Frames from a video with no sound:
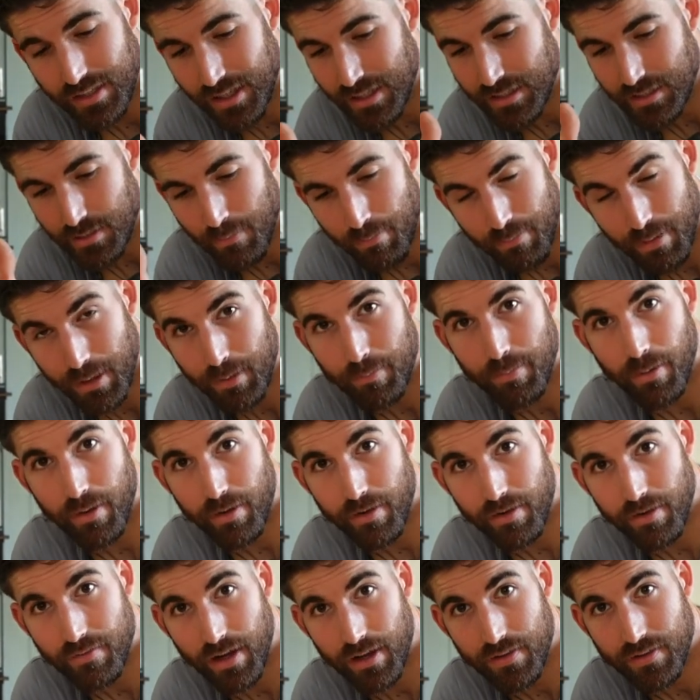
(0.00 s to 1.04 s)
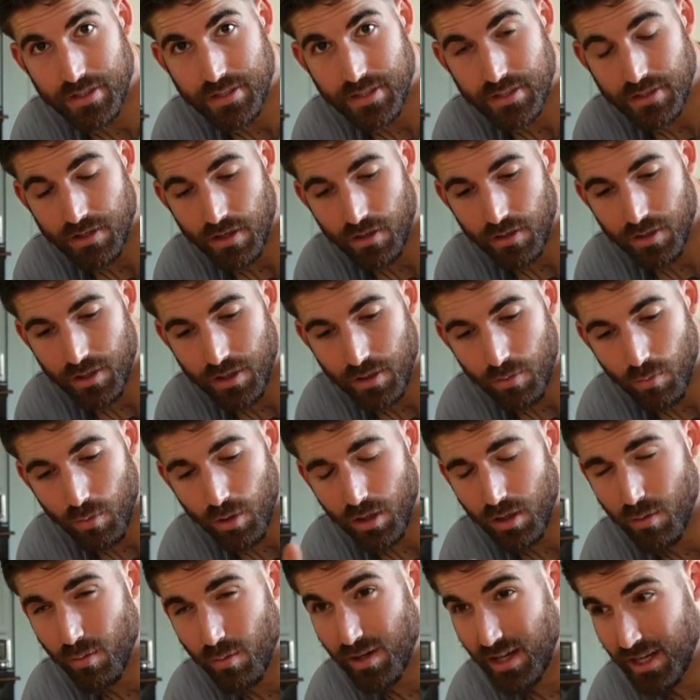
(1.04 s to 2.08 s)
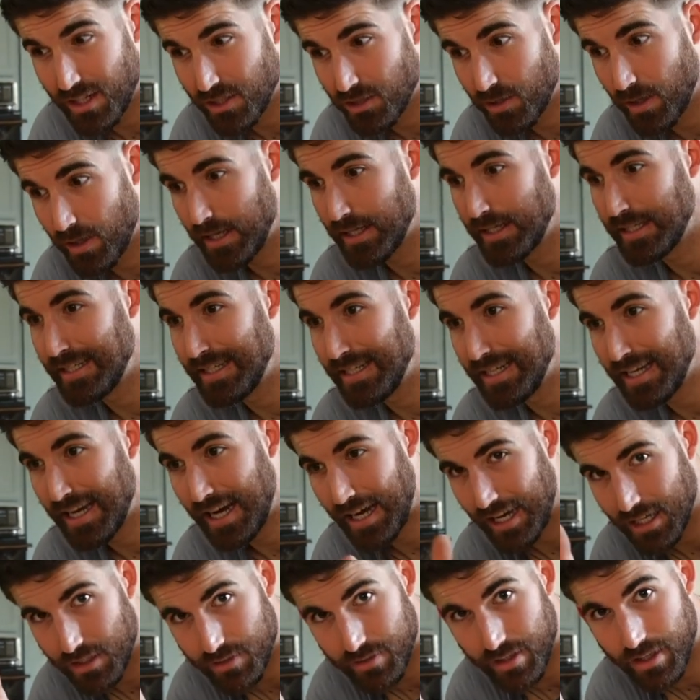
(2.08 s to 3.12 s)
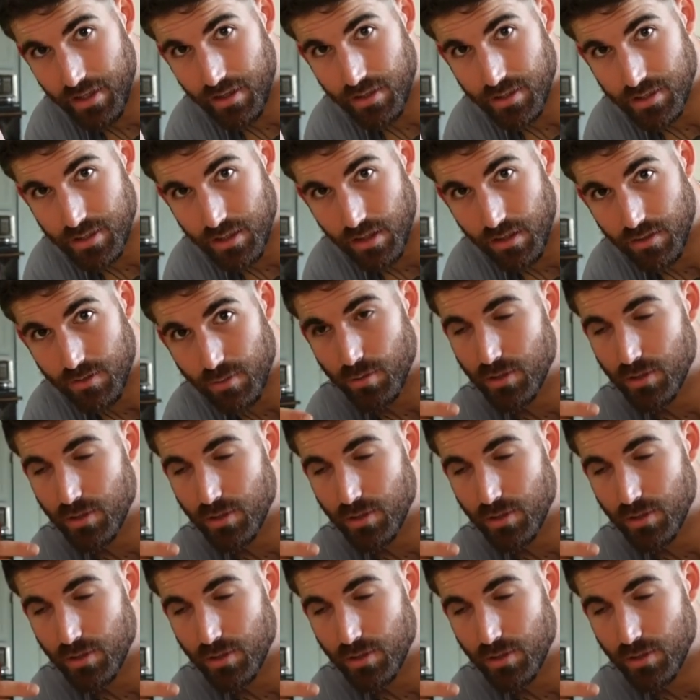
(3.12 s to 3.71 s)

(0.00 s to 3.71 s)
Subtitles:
That's a big part of how this is all gonna work. We're not trying to dehydrate ourselves.